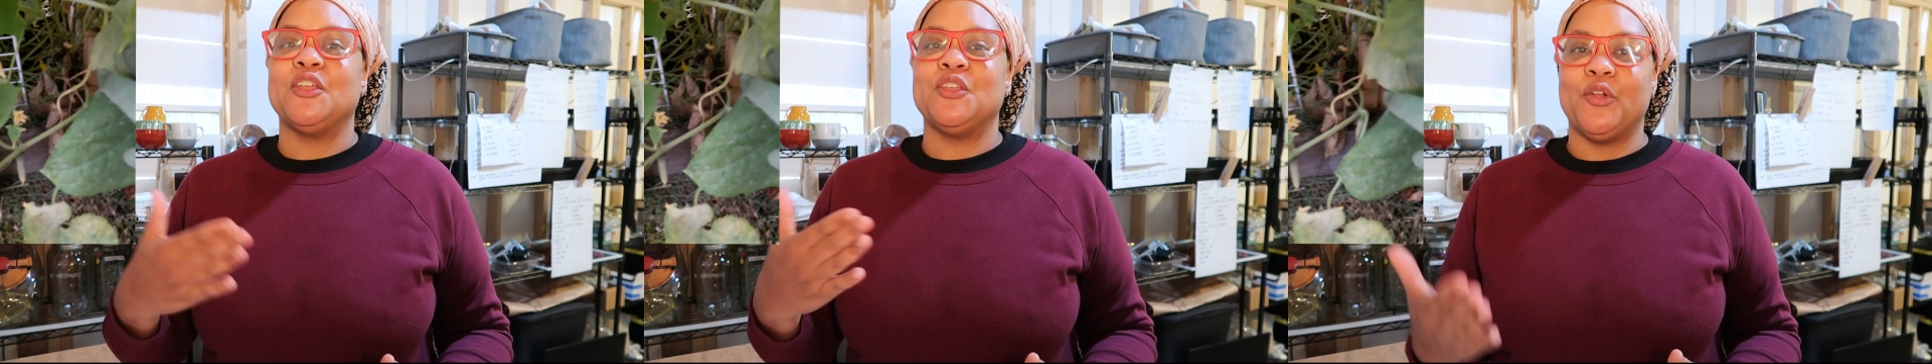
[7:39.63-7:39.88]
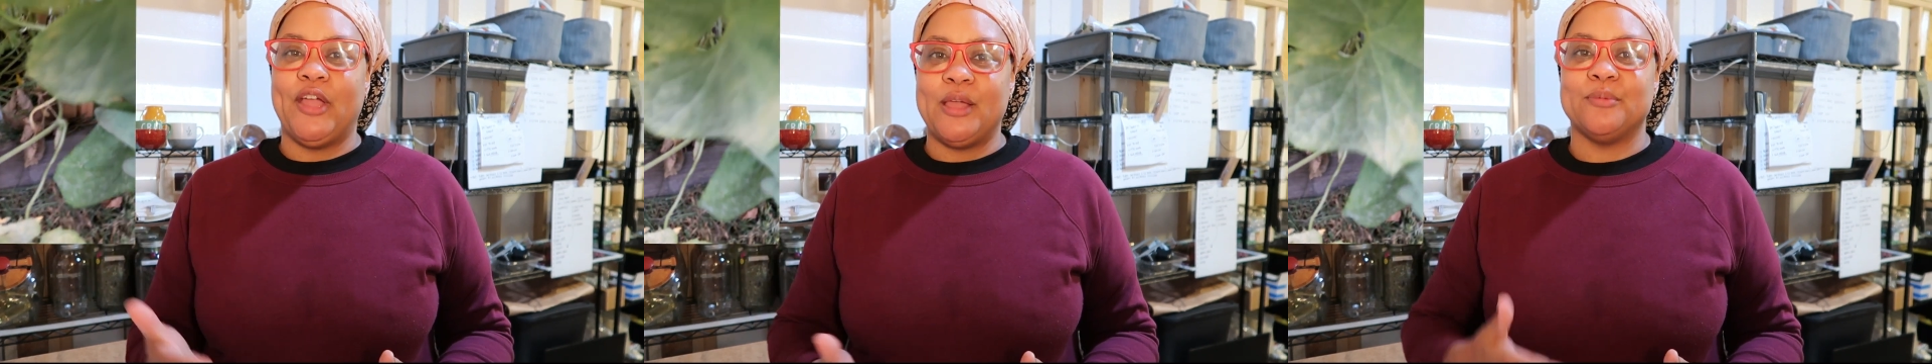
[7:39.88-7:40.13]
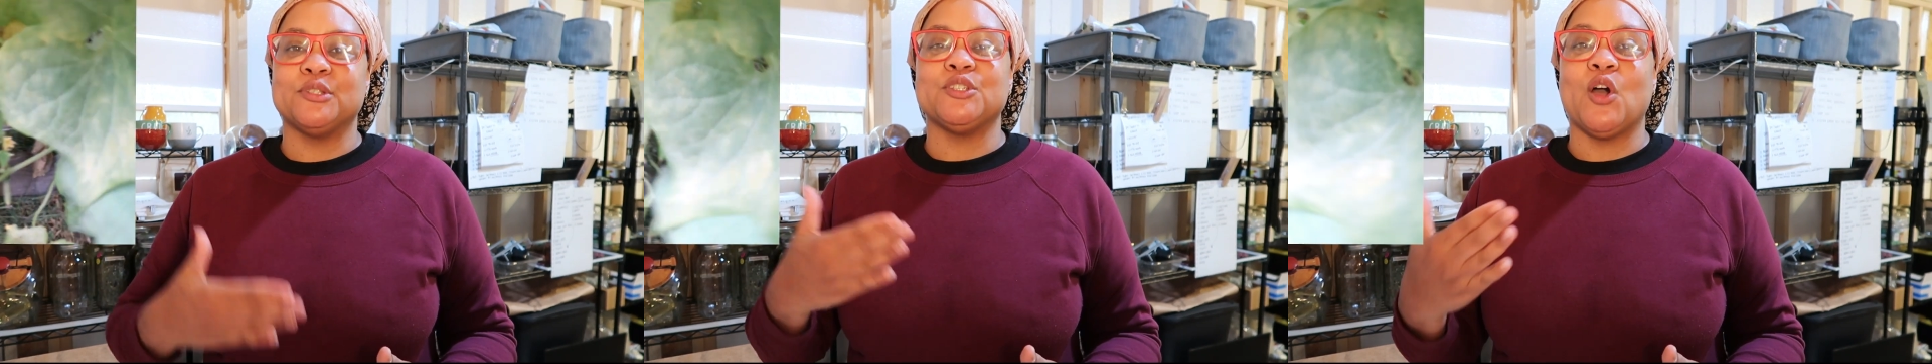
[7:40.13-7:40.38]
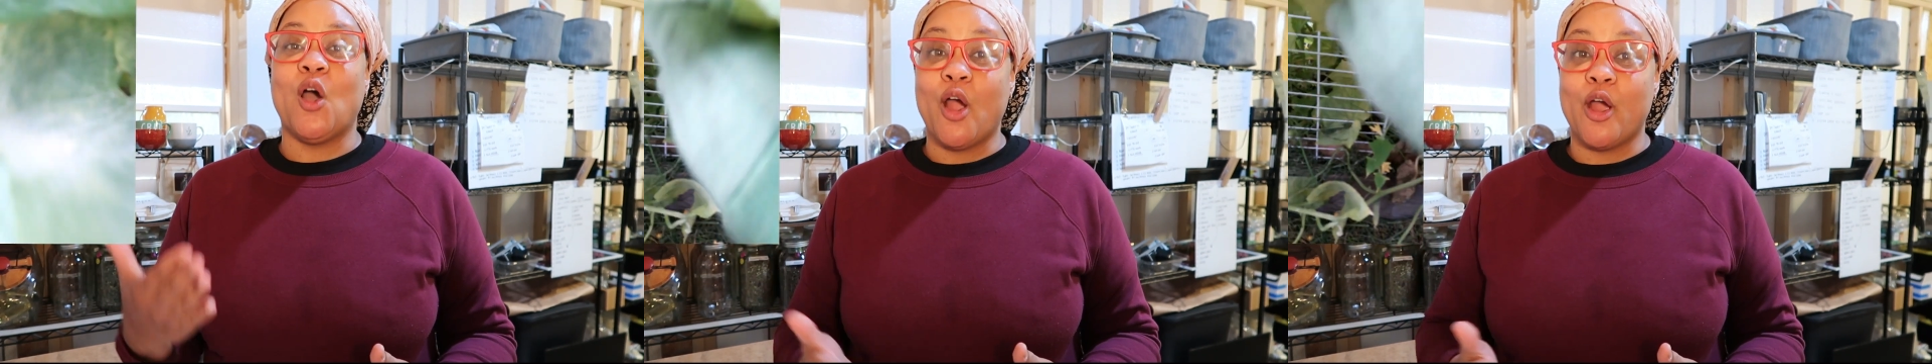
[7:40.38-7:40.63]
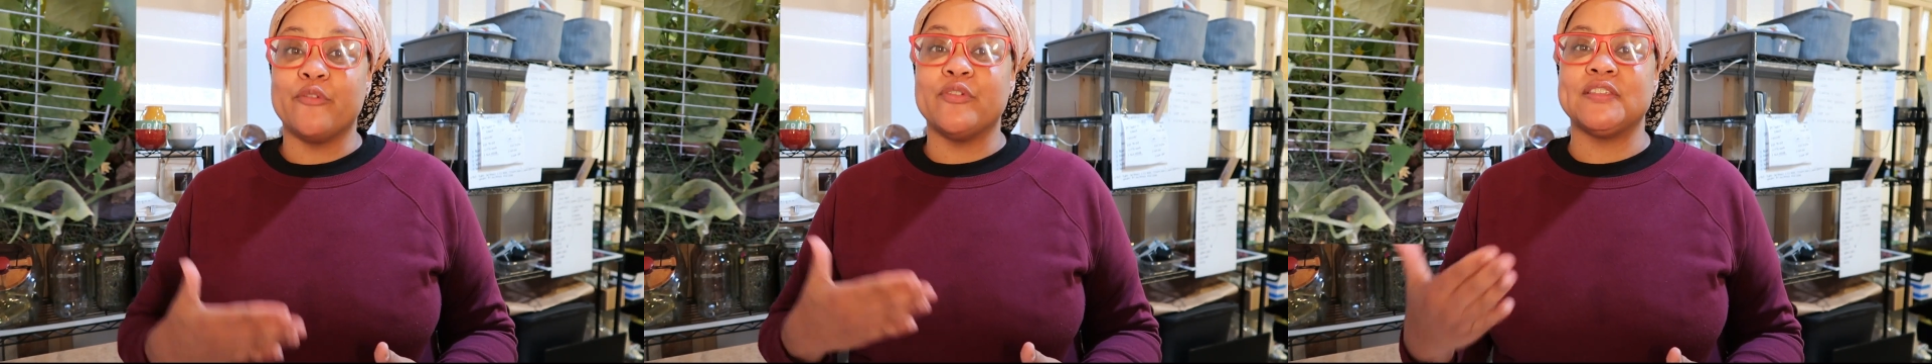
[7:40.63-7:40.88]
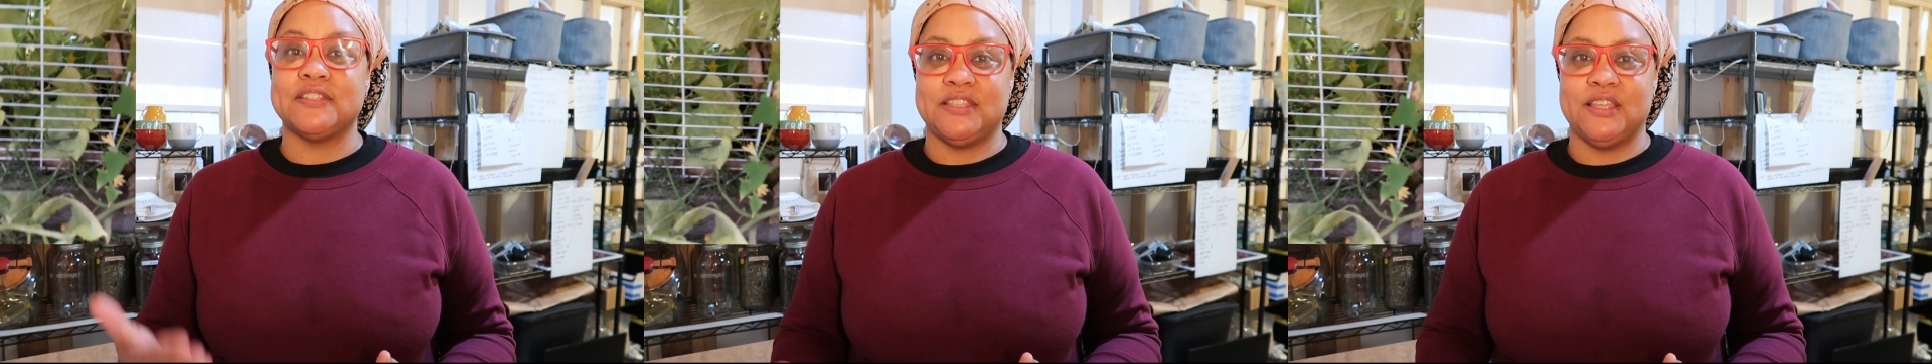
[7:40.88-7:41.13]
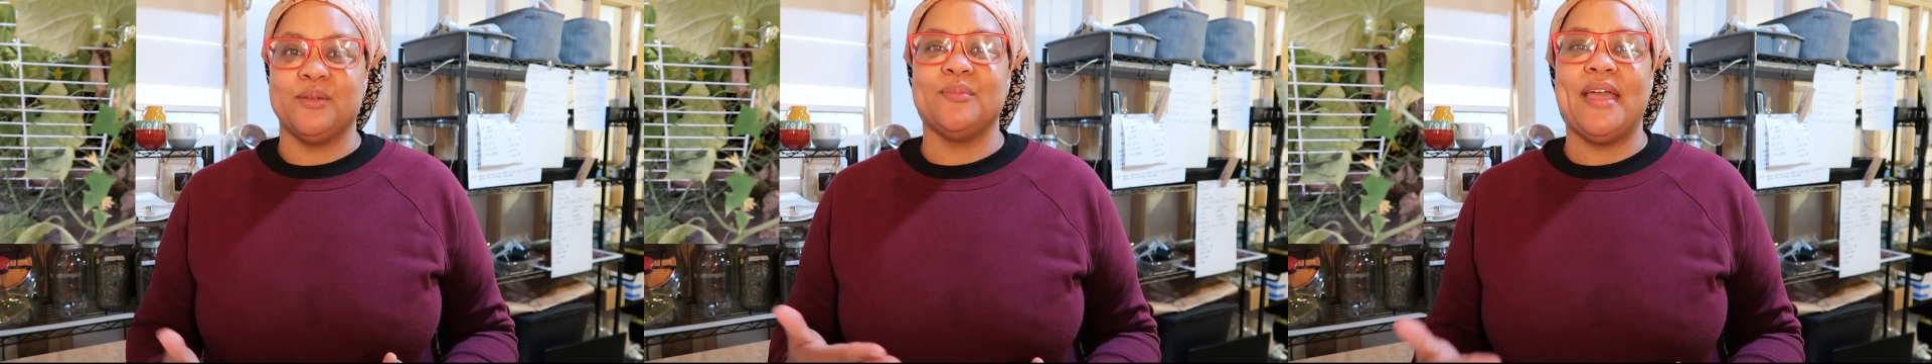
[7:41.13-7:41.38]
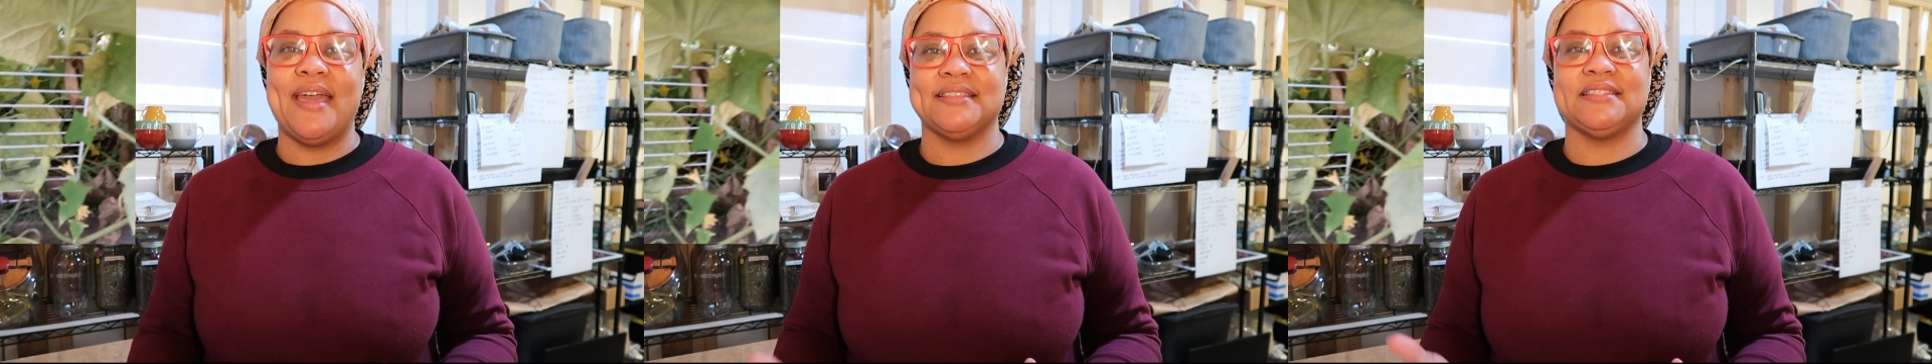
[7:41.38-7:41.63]
you're able to harvest them
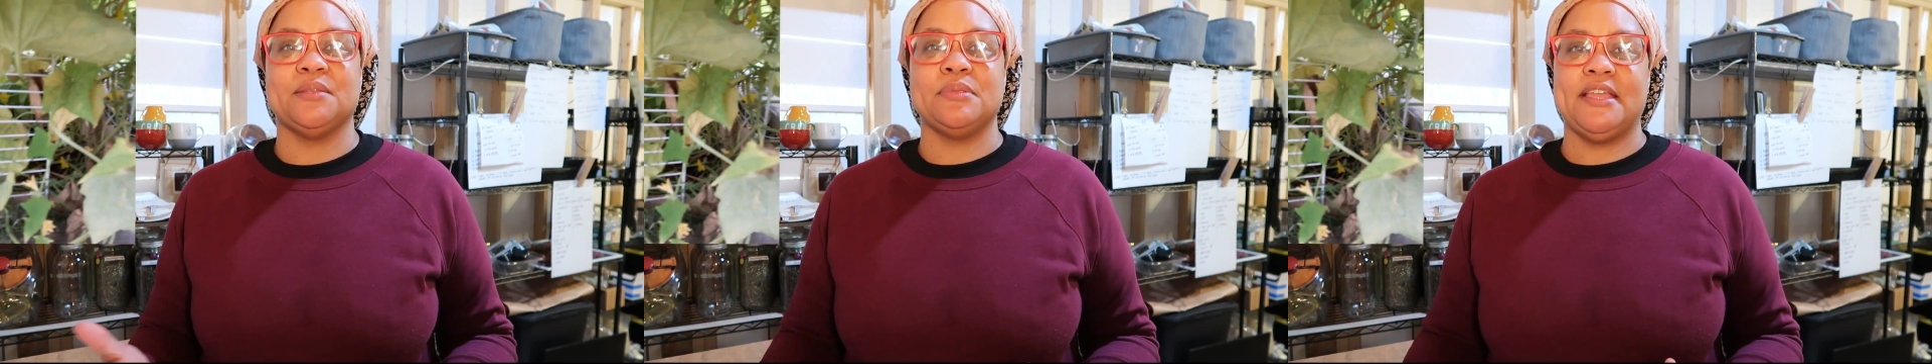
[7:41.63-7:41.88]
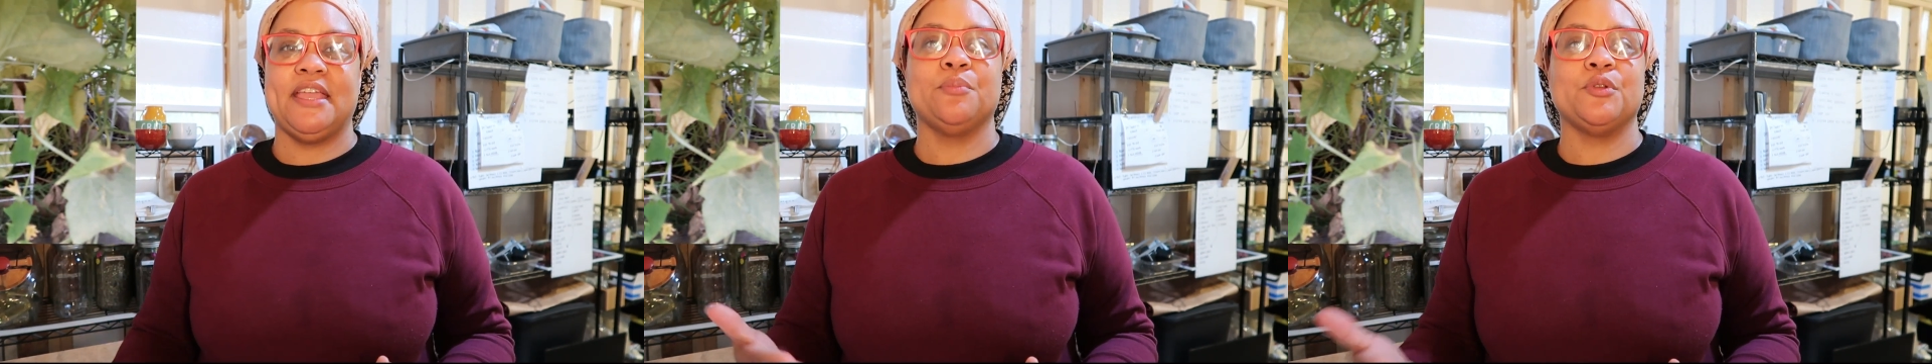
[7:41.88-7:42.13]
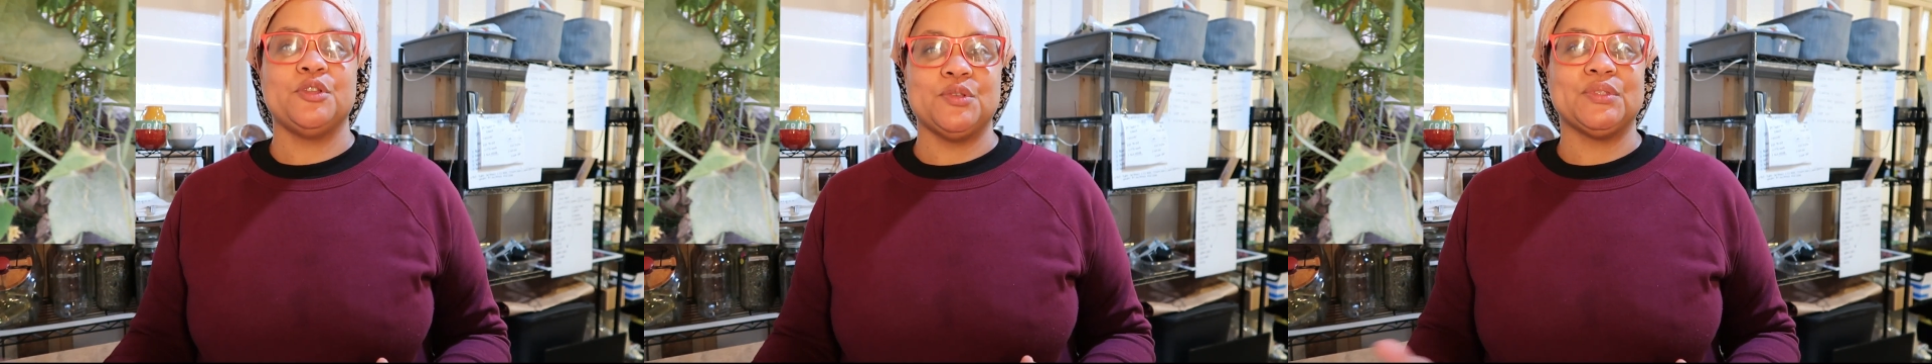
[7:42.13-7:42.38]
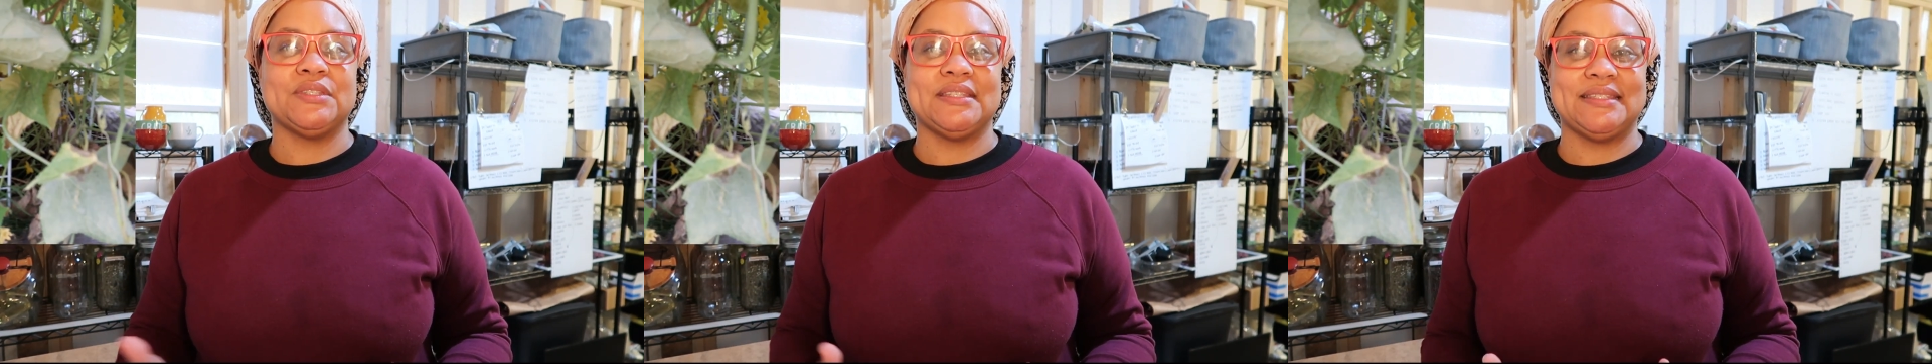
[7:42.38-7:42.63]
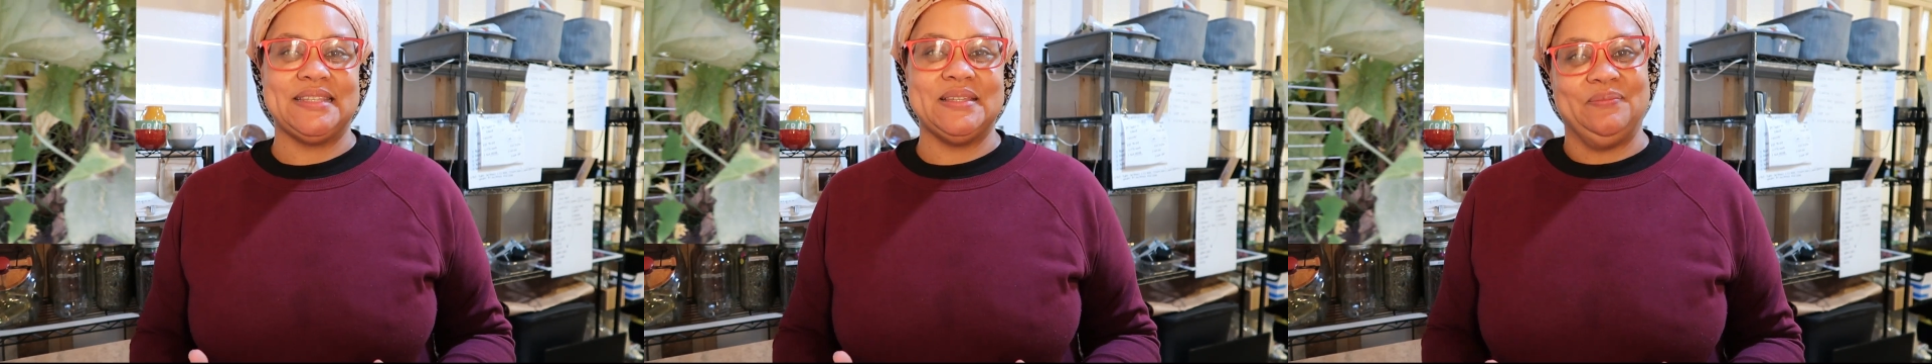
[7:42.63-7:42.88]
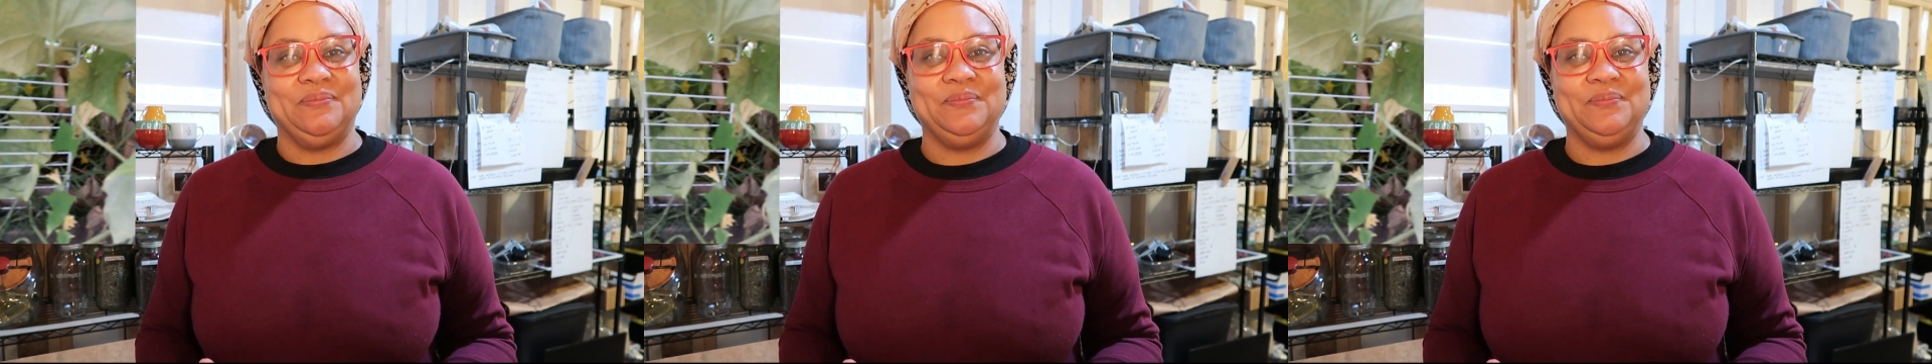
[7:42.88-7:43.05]
as the plant produces them.